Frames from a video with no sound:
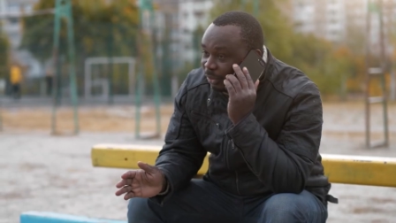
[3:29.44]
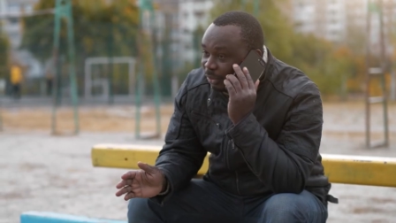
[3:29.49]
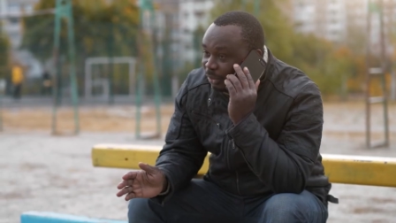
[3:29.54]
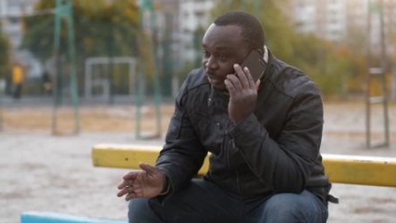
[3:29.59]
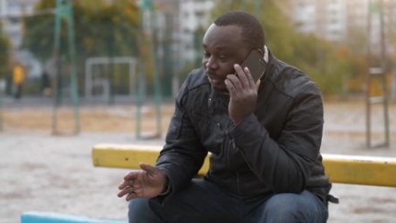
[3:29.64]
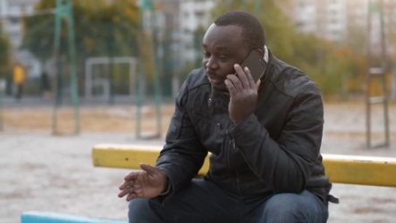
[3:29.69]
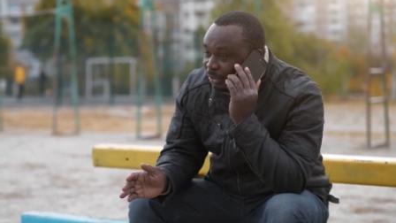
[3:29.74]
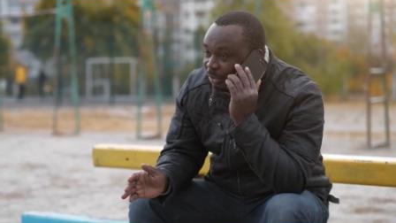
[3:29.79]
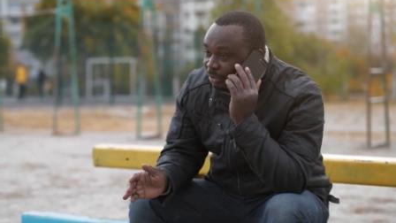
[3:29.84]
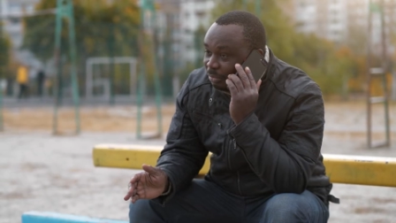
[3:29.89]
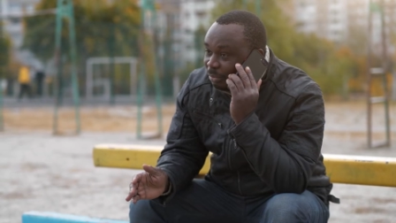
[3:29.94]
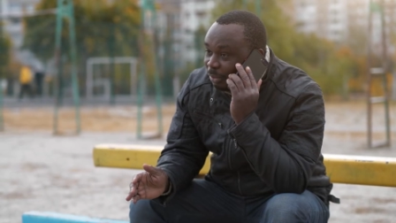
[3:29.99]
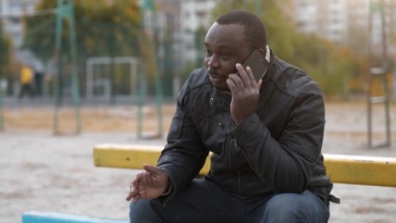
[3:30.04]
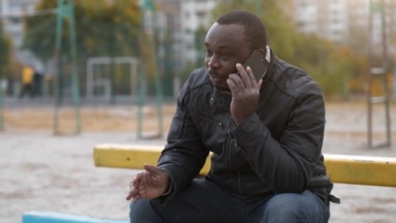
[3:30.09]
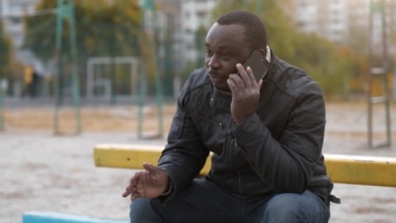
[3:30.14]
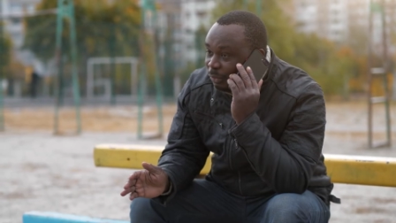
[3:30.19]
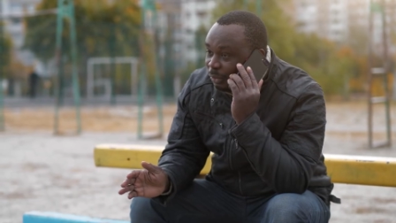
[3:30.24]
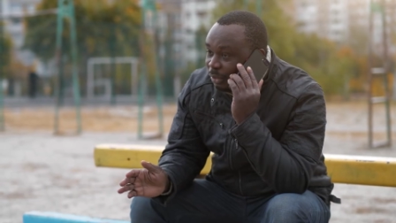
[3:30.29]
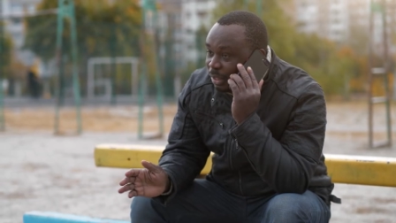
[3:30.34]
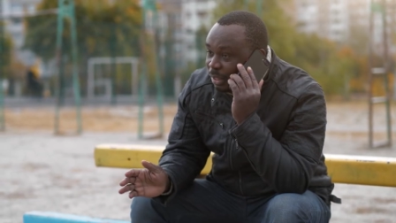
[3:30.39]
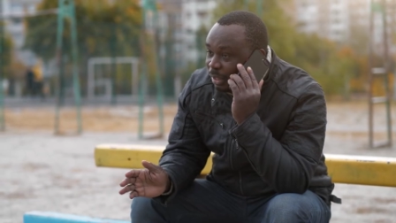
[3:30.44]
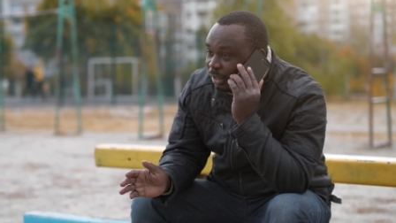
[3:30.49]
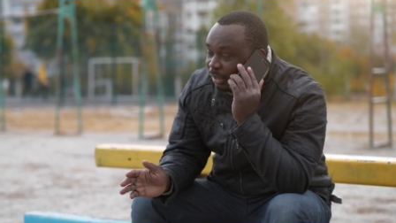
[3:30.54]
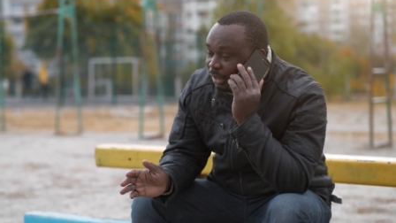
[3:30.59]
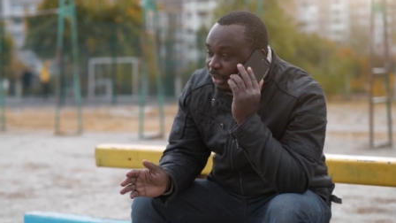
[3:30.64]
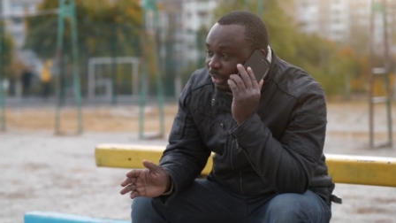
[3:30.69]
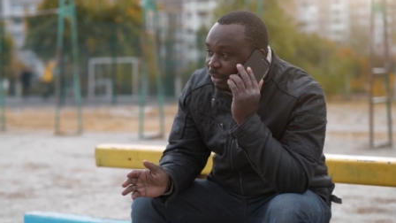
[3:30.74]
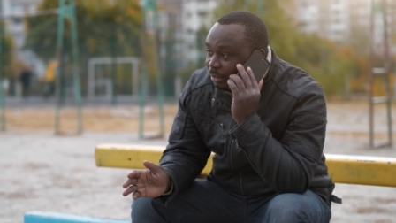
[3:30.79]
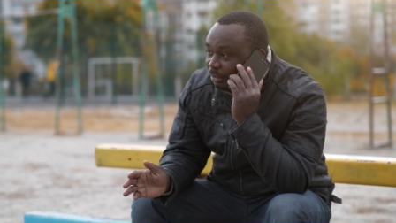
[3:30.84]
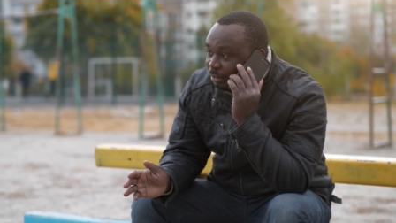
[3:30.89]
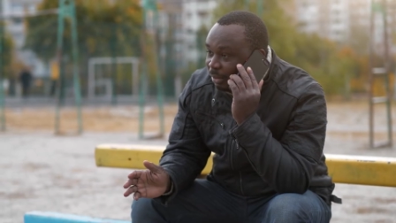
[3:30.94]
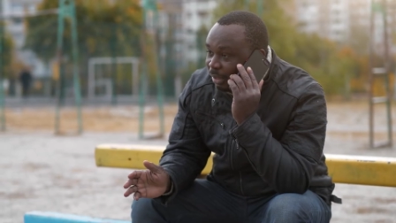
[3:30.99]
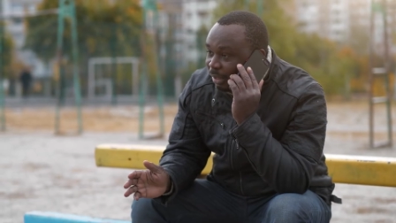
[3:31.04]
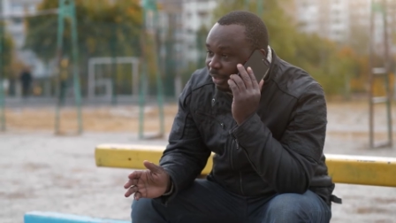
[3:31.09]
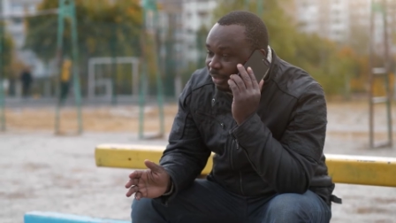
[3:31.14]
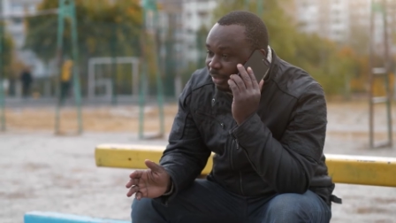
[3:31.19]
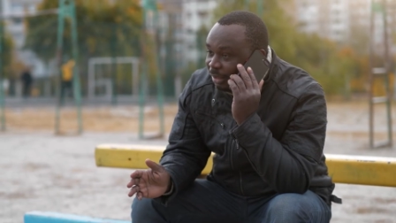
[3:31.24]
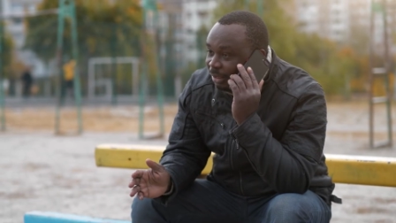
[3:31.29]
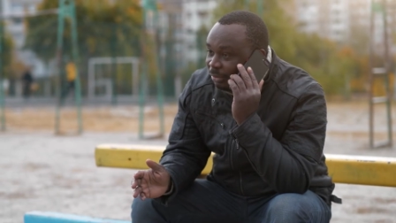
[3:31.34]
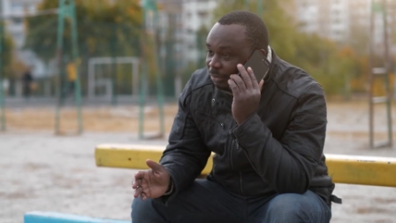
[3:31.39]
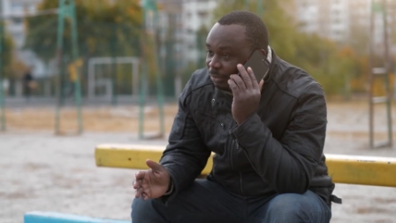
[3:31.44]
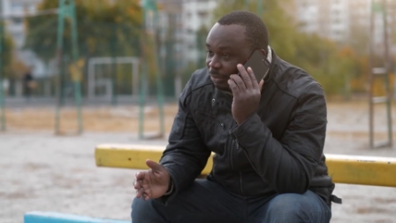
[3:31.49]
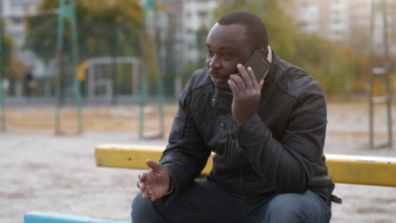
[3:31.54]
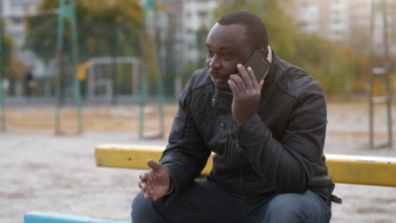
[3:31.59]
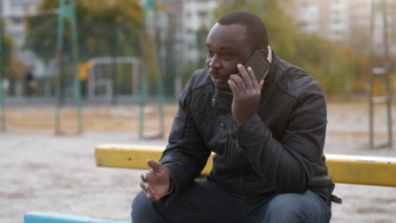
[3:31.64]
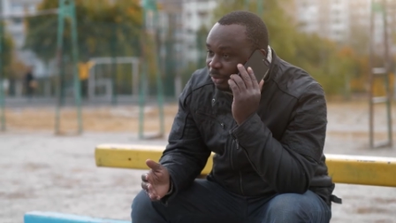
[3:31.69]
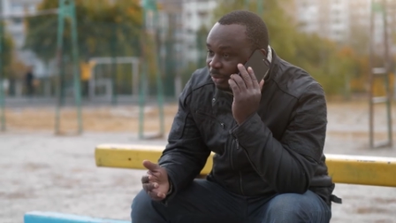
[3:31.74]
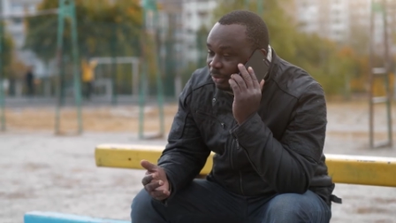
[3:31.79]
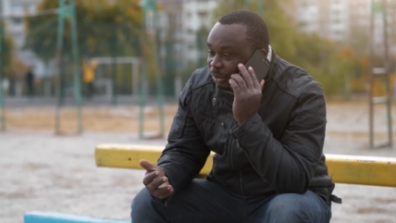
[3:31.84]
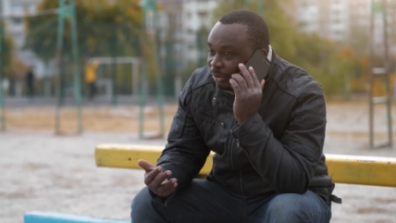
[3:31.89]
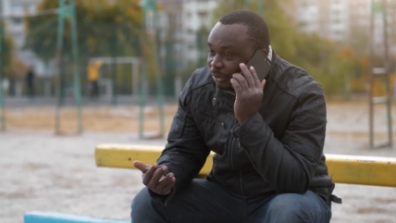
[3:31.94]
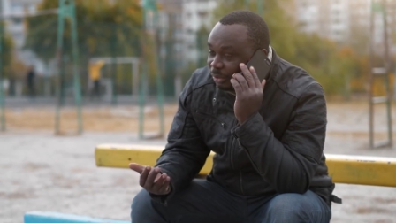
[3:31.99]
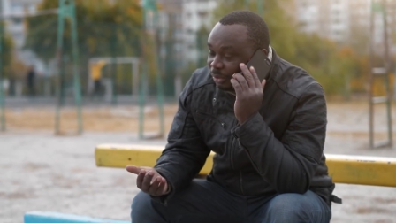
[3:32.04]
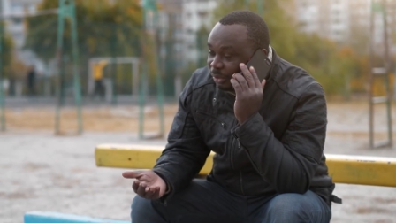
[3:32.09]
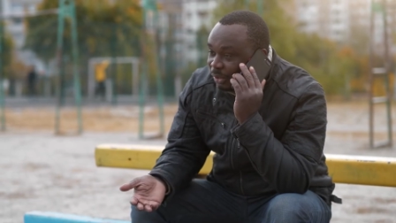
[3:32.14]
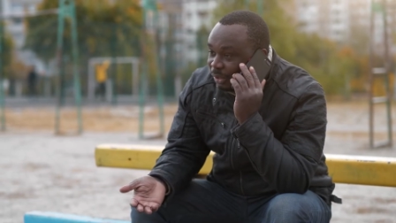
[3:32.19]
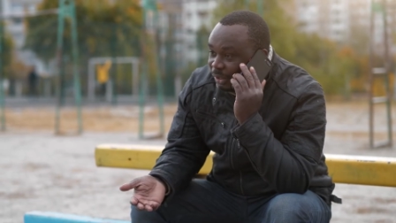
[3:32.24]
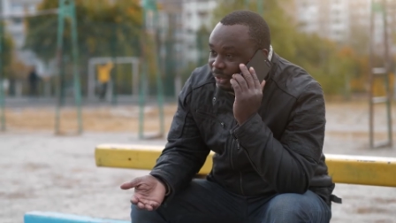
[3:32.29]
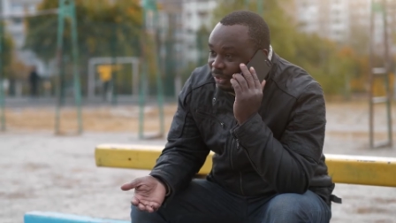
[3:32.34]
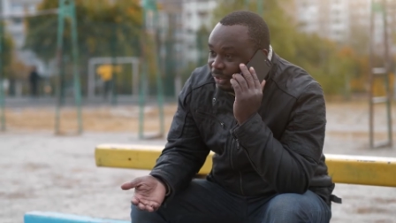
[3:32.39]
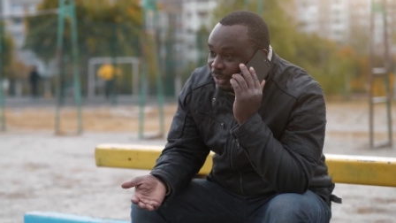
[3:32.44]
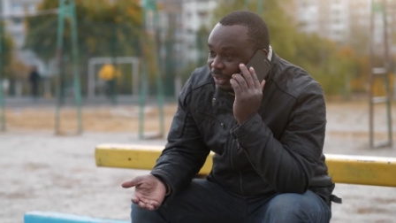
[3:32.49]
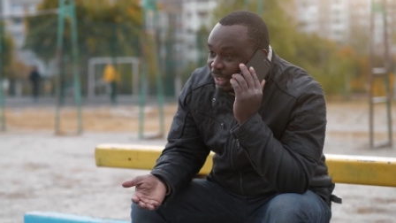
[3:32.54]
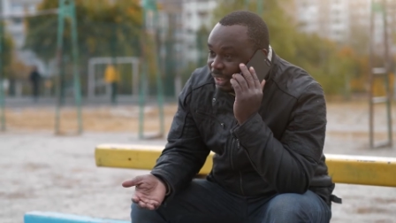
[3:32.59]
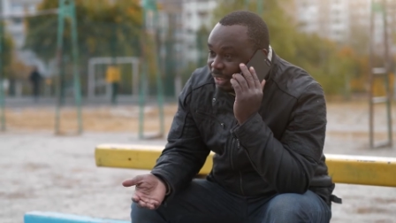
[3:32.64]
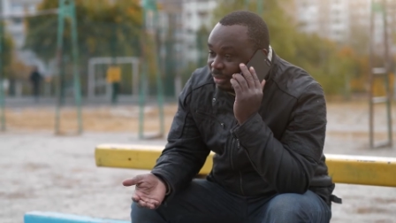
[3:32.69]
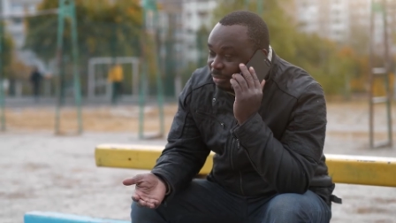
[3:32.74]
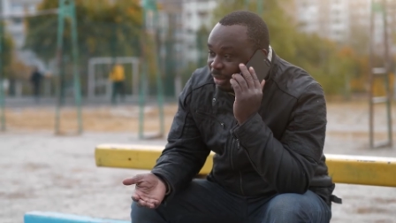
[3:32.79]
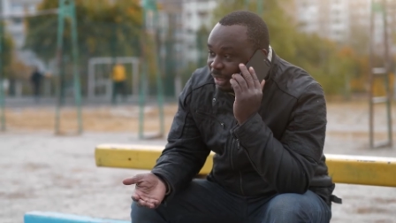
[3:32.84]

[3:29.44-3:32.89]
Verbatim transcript: Even though she had spent five years living in fear at that house,